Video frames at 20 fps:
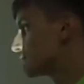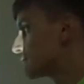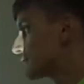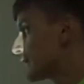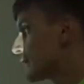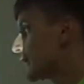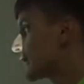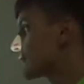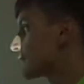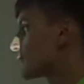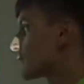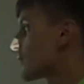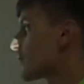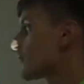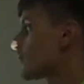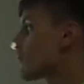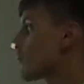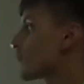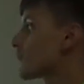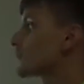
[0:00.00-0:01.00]
.NET
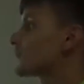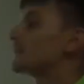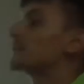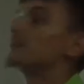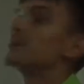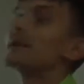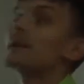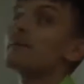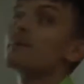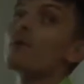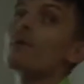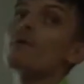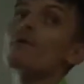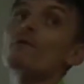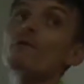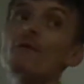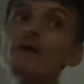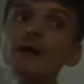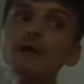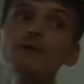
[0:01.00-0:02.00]
Framework
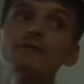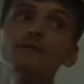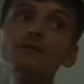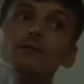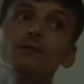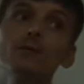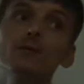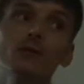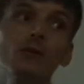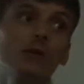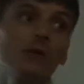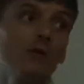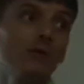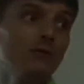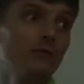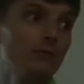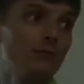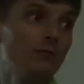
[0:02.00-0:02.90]
3.5 or